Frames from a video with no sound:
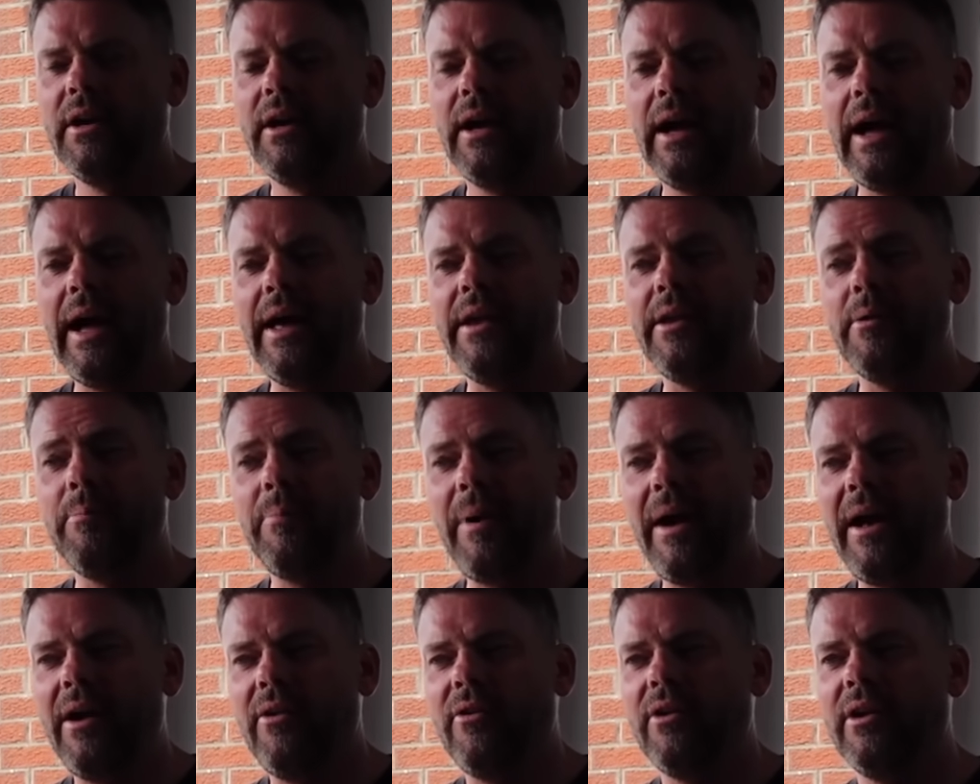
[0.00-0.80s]
And
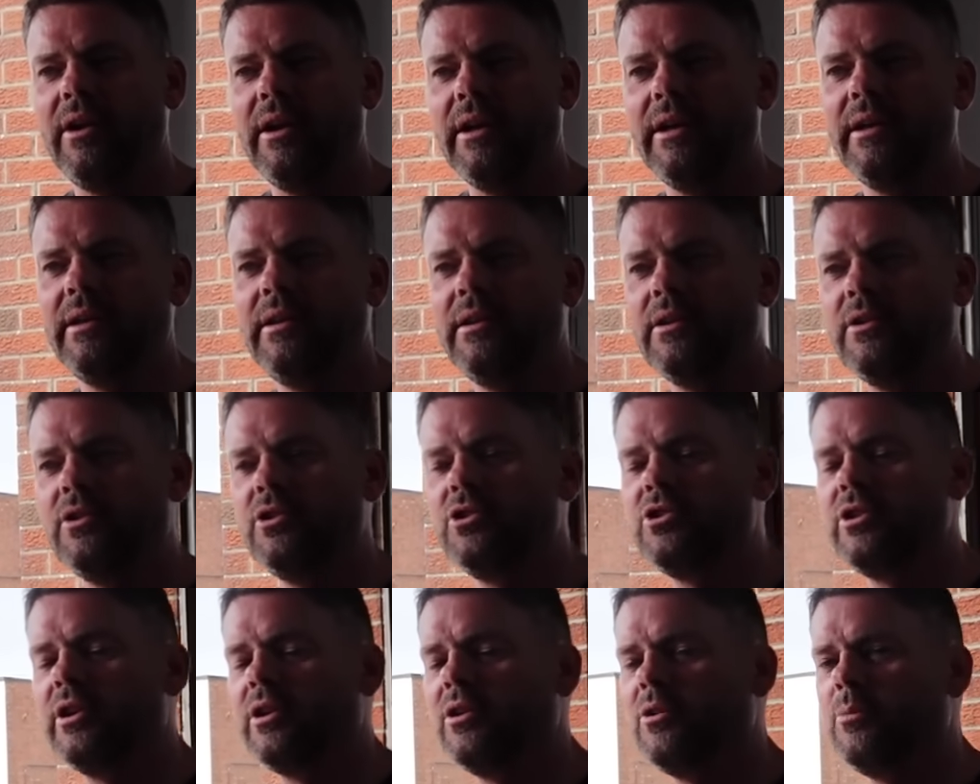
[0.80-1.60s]
apparently, the
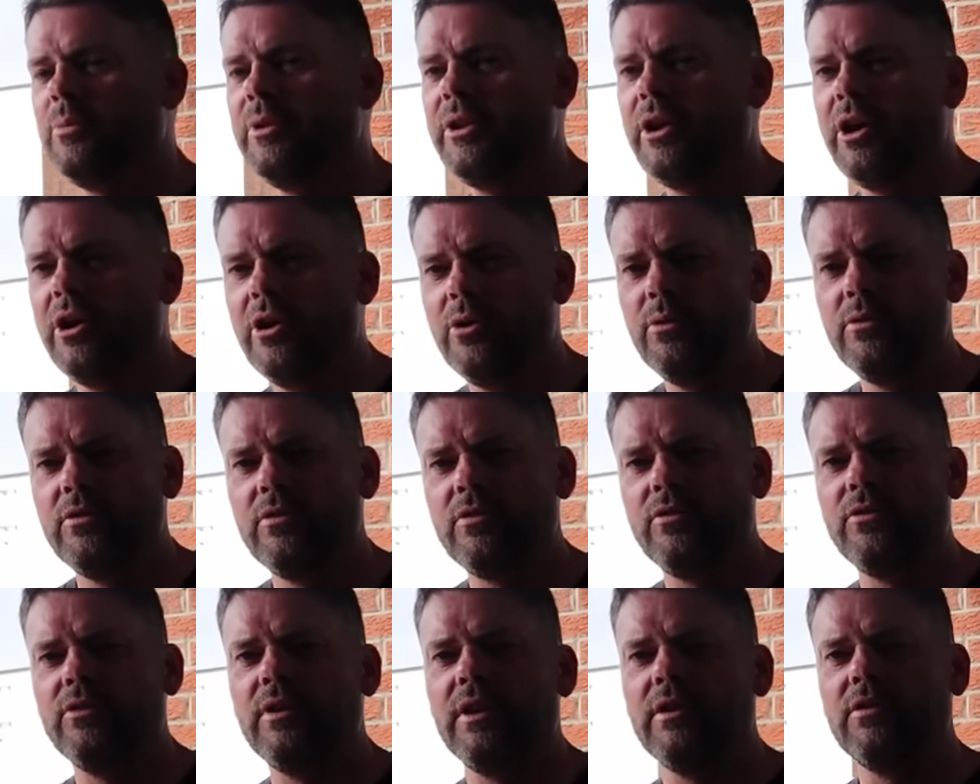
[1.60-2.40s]
gentleman that
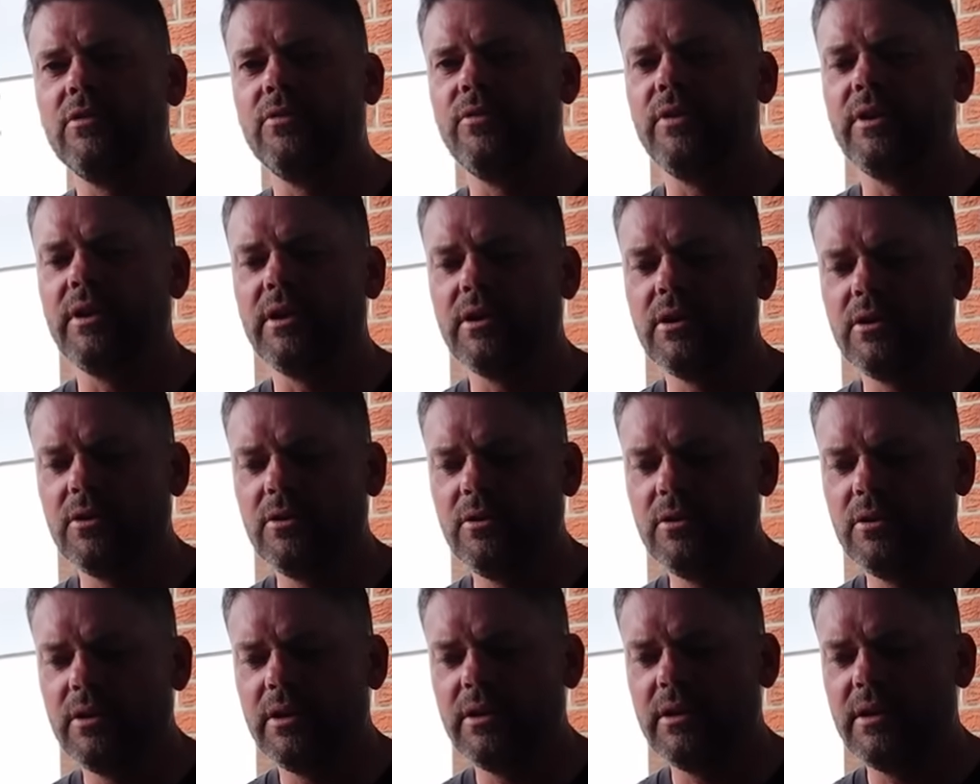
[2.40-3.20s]
owns this
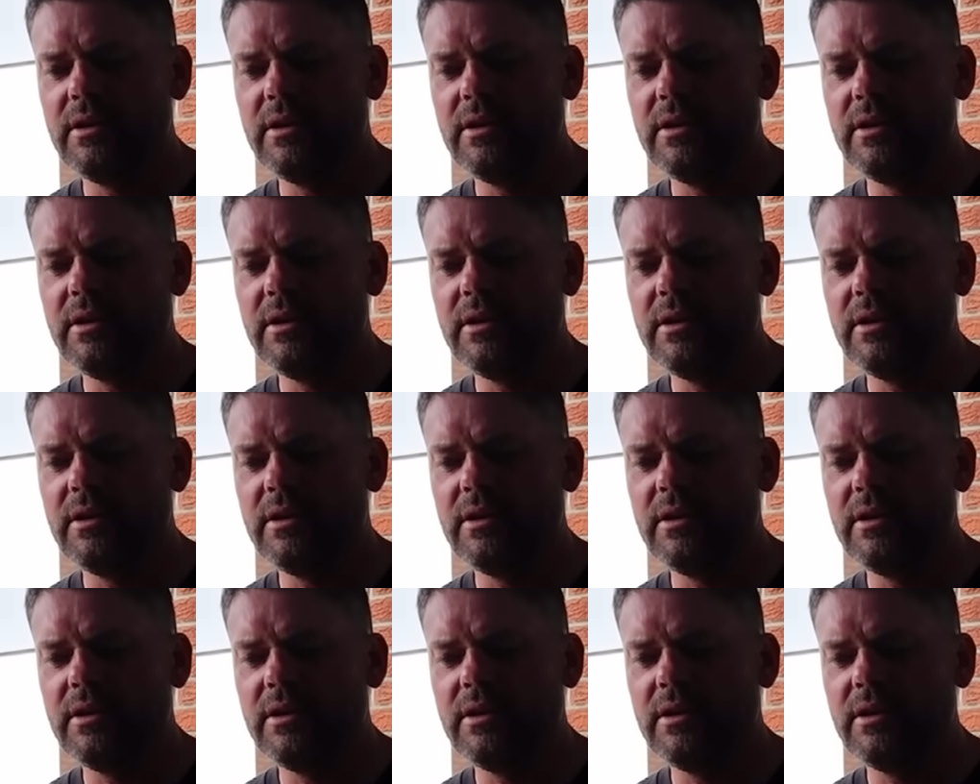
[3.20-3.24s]
vehicle